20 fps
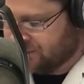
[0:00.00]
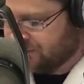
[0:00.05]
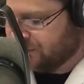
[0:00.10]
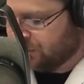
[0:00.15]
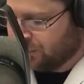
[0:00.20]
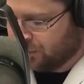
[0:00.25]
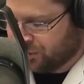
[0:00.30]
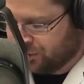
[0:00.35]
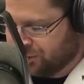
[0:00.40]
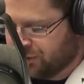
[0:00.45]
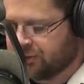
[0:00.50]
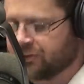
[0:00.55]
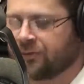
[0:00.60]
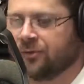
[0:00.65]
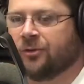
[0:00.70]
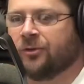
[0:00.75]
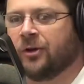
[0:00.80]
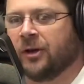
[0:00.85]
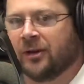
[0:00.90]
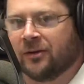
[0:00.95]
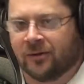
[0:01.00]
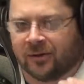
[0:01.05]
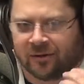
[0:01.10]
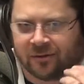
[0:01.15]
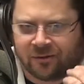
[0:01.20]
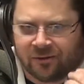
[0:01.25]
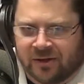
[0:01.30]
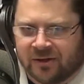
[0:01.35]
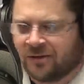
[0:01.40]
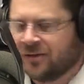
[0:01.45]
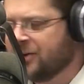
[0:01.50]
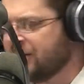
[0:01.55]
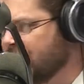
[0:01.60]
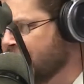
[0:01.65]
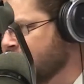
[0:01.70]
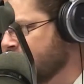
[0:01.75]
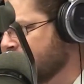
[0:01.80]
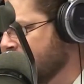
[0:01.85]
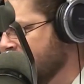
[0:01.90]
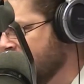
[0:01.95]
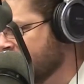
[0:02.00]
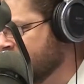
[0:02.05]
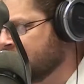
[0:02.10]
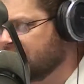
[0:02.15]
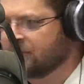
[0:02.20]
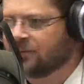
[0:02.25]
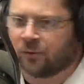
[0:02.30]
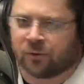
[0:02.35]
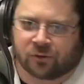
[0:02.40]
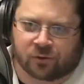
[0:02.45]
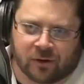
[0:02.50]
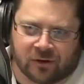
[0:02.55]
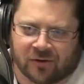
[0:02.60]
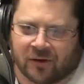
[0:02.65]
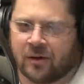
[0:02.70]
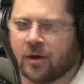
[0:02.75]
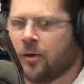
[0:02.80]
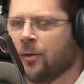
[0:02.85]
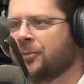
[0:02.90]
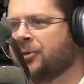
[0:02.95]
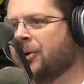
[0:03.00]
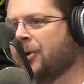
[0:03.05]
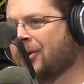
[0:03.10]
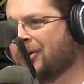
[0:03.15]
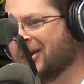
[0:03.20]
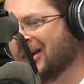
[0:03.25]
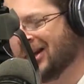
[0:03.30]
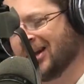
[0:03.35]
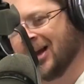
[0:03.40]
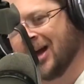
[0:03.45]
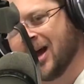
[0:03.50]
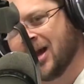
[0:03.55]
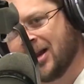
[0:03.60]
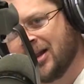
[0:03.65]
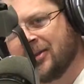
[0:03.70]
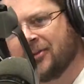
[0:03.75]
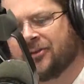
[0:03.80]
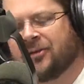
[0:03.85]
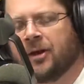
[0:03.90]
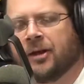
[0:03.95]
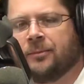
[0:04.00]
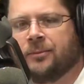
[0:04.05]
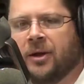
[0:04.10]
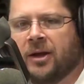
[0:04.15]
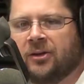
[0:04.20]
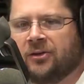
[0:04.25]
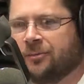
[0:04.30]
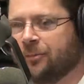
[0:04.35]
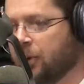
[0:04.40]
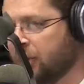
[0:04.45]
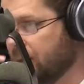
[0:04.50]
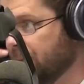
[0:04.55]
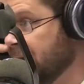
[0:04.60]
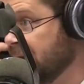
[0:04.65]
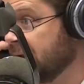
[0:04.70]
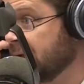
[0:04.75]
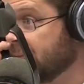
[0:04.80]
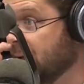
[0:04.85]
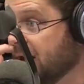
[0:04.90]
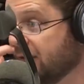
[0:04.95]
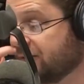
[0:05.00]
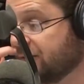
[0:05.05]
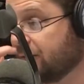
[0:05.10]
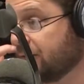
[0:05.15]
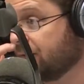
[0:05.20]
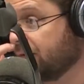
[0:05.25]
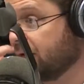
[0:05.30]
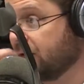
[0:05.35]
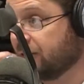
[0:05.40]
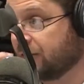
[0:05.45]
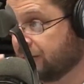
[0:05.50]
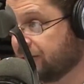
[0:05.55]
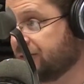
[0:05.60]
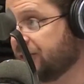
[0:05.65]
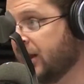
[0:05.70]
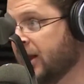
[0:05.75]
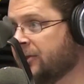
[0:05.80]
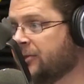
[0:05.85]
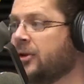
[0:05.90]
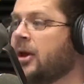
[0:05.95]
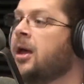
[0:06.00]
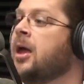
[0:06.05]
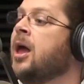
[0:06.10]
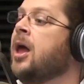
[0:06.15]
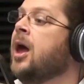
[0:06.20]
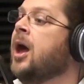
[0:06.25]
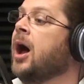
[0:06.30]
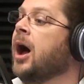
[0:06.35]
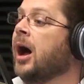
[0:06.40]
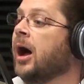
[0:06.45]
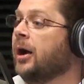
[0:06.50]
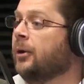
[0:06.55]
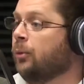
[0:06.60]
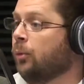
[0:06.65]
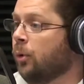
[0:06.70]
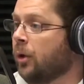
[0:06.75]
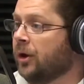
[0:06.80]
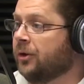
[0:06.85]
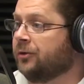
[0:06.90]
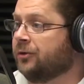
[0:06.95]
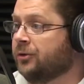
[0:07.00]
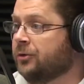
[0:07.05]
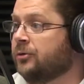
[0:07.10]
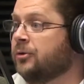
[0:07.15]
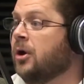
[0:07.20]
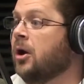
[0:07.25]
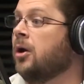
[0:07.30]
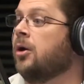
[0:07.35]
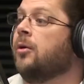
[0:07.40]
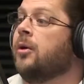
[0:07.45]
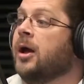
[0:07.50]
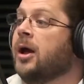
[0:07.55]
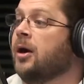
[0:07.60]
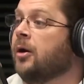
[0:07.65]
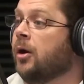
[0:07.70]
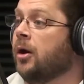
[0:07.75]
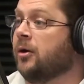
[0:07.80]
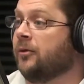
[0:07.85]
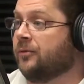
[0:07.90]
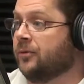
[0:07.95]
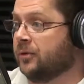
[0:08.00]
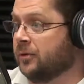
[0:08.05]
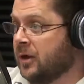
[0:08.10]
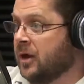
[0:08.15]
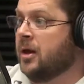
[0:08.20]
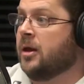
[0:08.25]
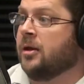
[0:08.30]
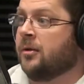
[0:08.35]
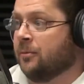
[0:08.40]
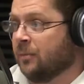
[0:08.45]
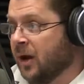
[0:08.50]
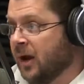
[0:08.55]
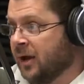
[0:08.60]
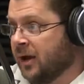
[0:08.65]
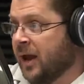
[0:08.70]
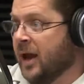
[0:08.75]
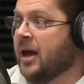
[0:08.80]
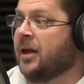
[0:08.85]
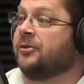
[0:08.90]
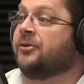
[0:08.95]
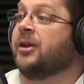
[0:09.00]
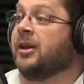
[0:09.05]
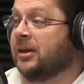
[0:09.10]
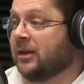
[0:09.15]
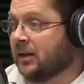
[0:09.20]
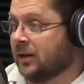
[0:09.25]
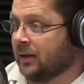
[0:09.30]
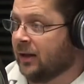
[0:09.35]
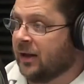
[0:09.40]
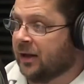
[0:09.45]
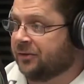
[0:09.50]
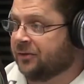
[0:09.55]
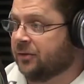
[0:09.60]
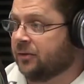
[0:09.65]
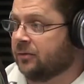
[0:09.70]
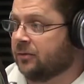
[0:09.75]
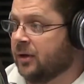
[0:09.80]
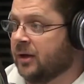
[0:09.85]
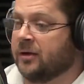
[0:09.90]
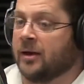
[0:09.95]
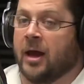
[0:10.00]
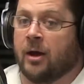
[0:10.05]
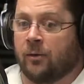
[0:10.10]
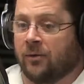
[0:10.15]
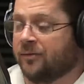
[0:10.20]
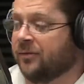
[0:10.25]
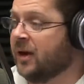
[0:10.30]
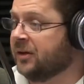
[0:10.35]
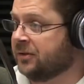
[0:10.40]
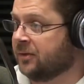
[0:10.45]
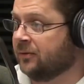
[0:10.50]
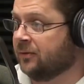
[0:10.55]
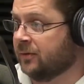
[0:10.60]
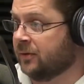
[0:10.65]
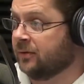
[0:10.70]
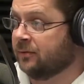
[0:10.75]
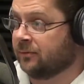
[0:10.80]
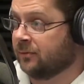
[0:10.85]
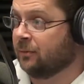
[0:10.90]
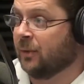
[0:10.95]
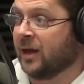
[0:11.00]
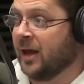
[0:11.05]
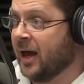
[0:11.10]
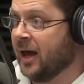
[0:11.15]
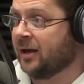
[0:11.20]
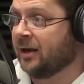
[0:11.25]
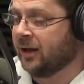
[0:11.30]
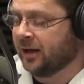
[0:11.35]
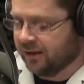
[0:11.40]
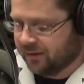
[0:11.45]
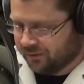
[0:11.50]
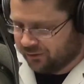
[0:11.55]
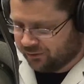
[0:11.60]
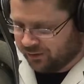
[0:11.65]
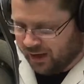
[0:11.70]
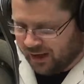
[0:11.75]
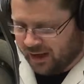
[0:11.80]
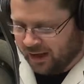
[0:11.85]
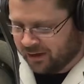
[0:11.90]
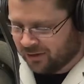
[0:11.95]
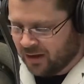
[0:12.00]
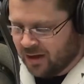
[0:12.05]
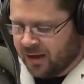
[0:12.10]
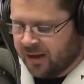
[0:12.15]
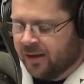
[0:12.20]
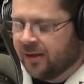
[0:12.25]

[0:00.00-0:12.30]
conversions, the CTR rates and conversion rates. I know I'm talking a lot of inside baseball, but it makes very good sense. I want to know how often my ad's getting clicked and how effective my ad is, and